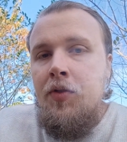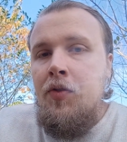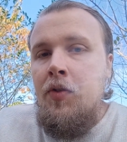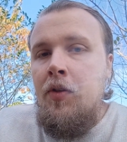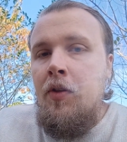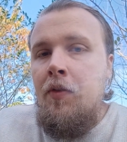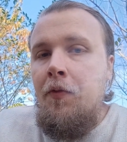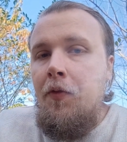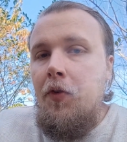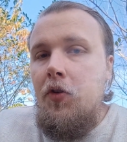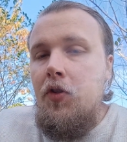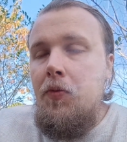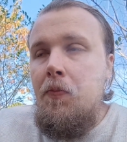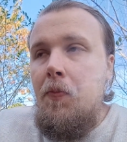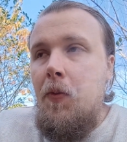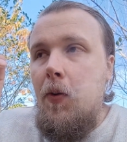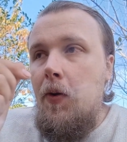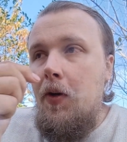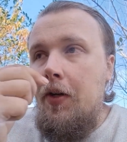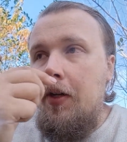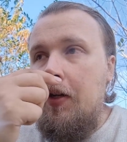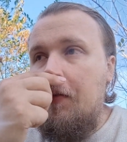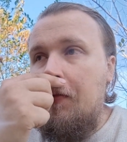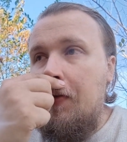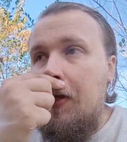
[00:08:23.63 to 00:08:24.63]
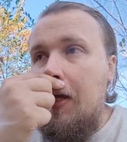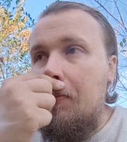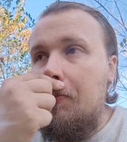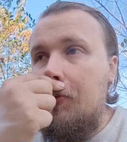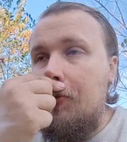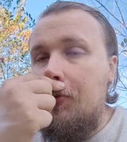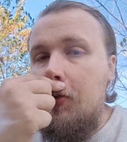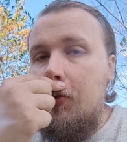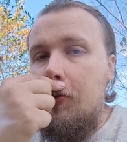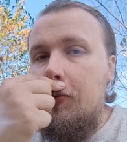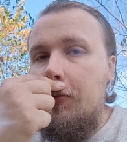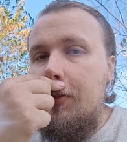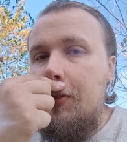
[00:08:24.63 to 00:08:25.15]
So the first part of
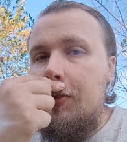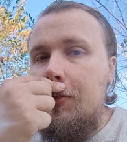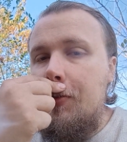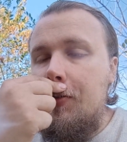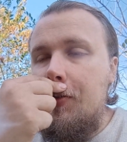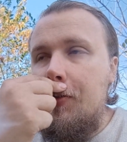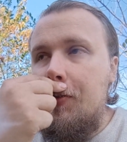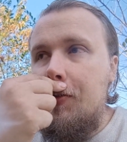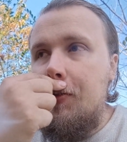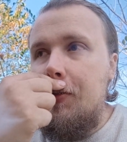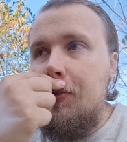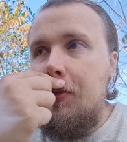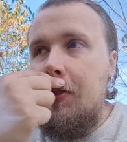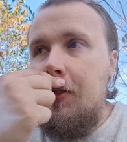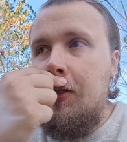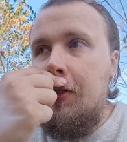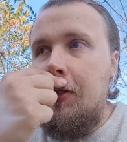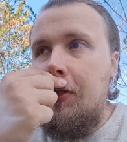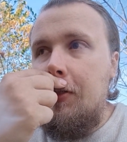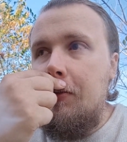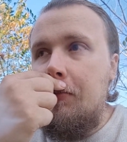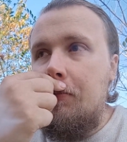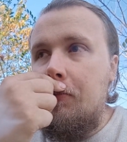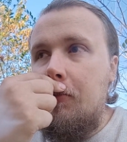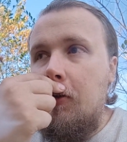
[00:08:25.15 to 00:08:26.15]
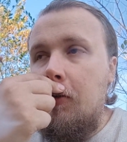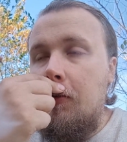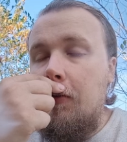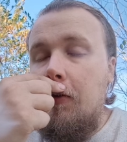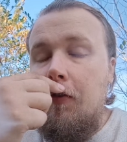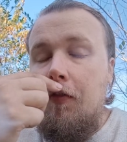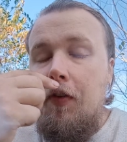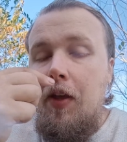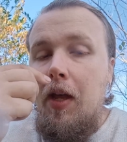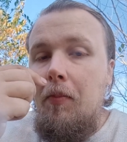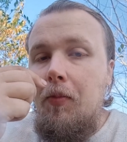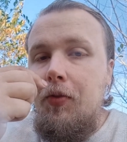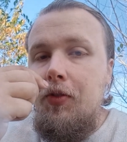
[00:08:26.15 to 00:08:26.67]
Hamilton's
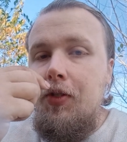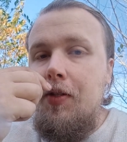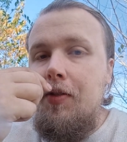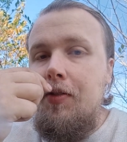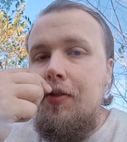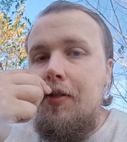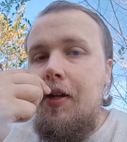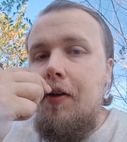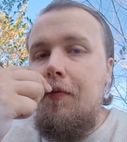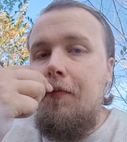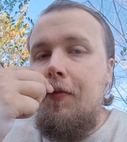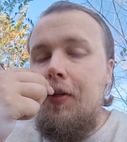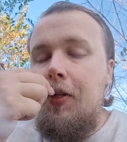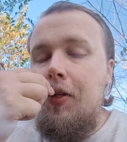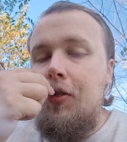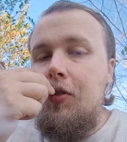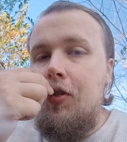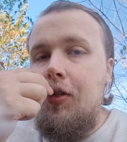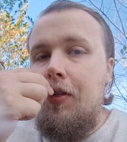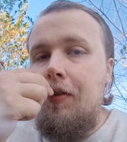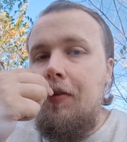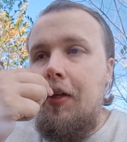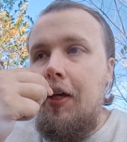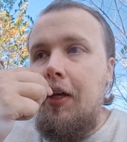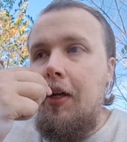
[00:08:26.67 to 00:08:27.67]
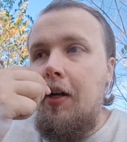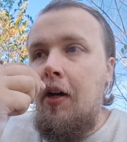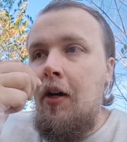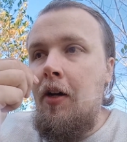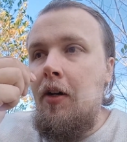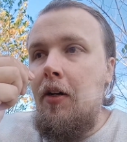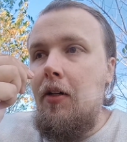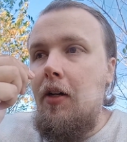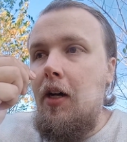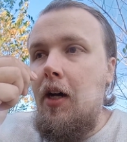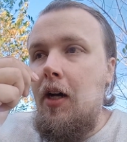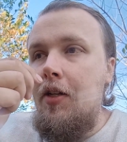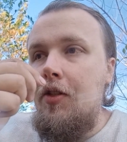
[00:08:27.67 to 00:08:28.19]
definition, that
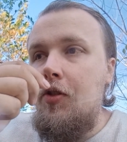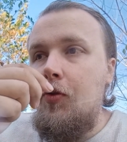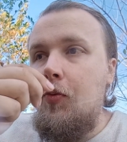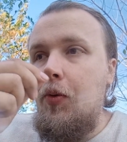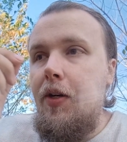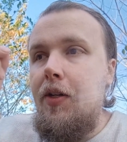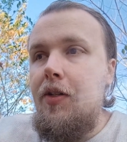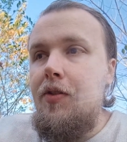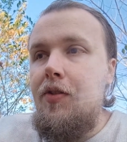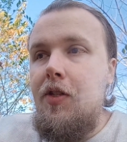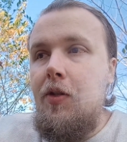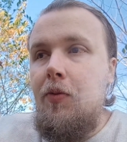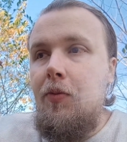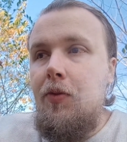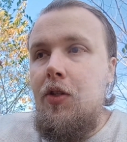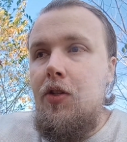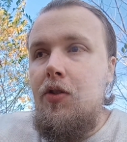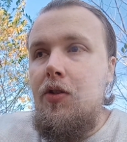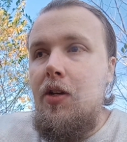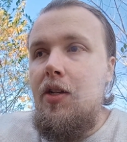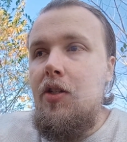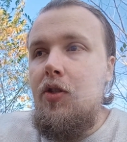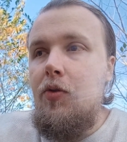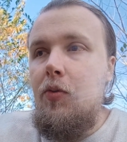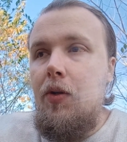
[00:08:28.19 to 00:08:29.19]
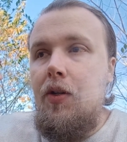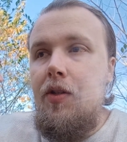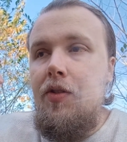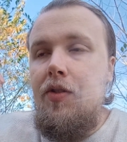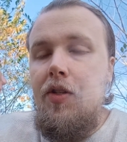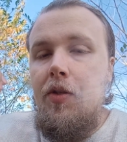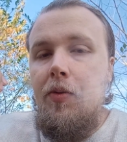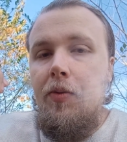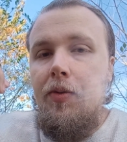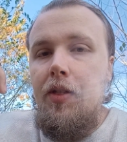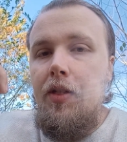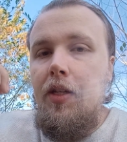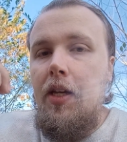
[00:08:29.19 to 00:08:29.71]
I squared is equal to J squared is
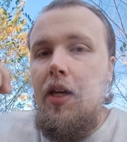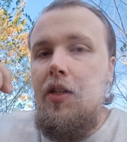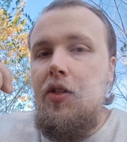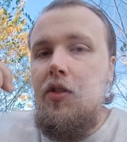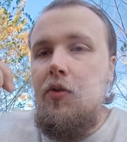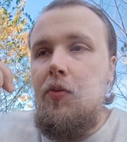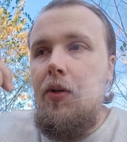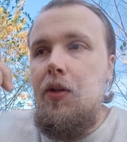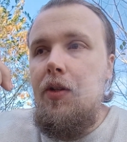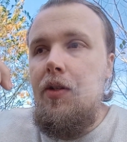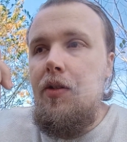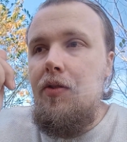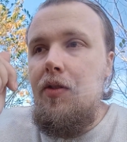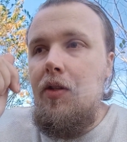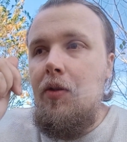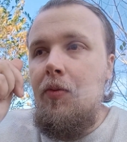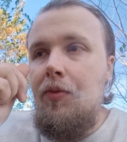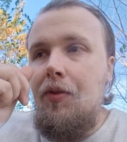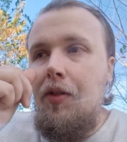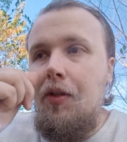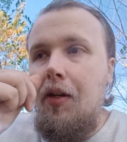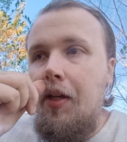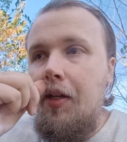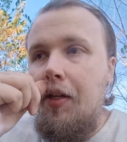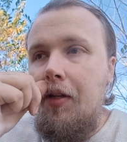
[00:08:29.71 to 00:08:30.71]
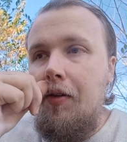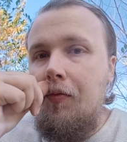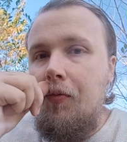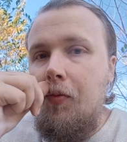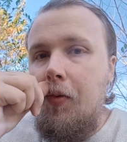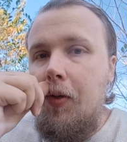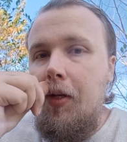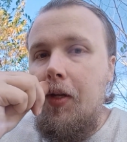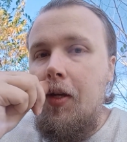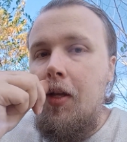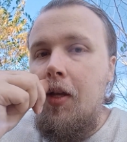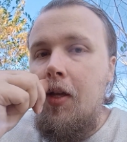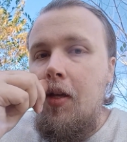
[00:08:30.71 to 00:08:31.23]
equal to K squared is equal to
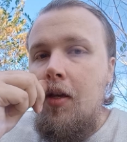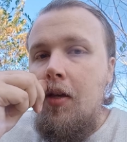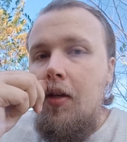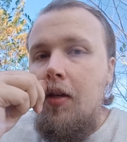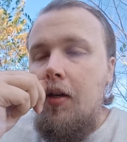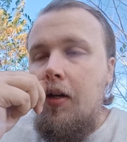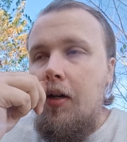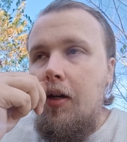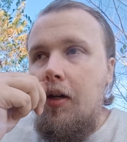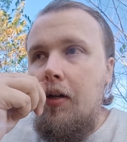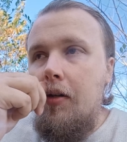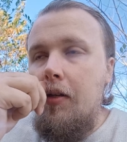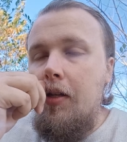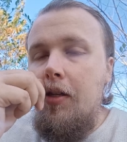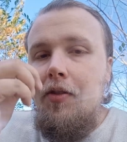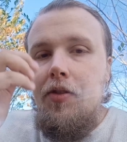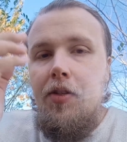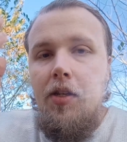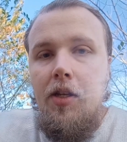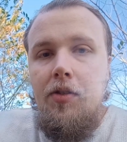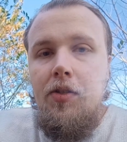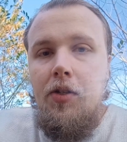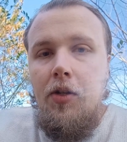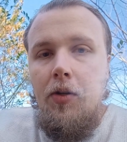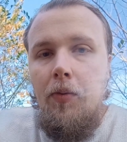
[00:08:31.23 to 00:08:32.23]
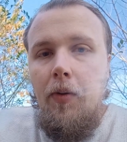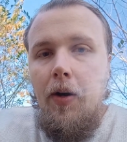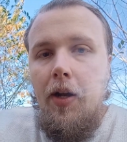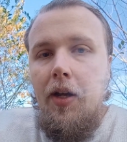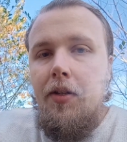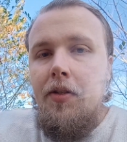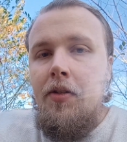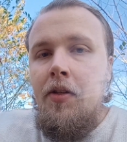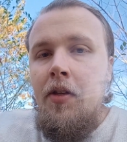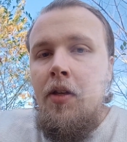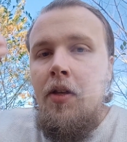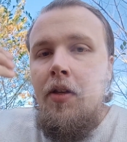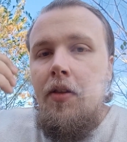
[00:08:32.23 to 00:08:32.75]
-1, is
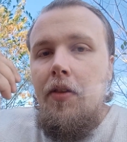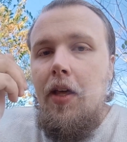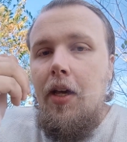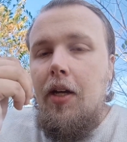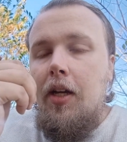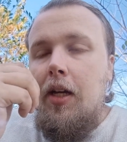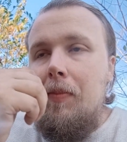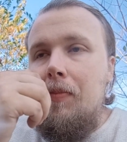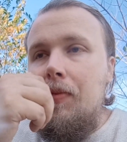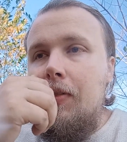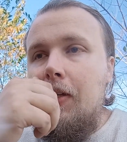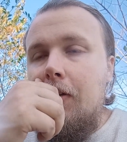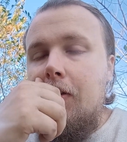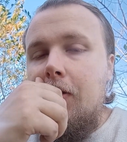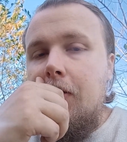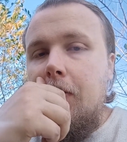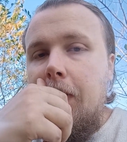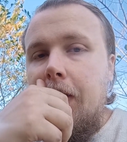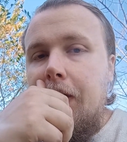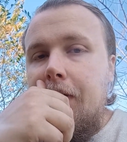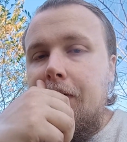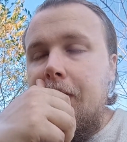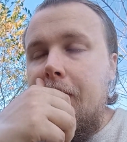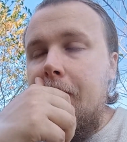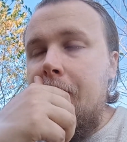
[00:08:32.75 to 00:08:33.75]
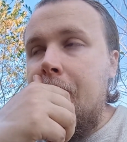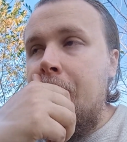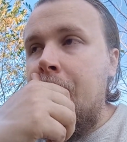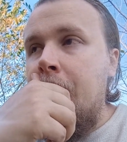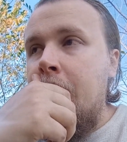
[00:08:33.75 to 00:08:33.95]
correct. That comes out correctly.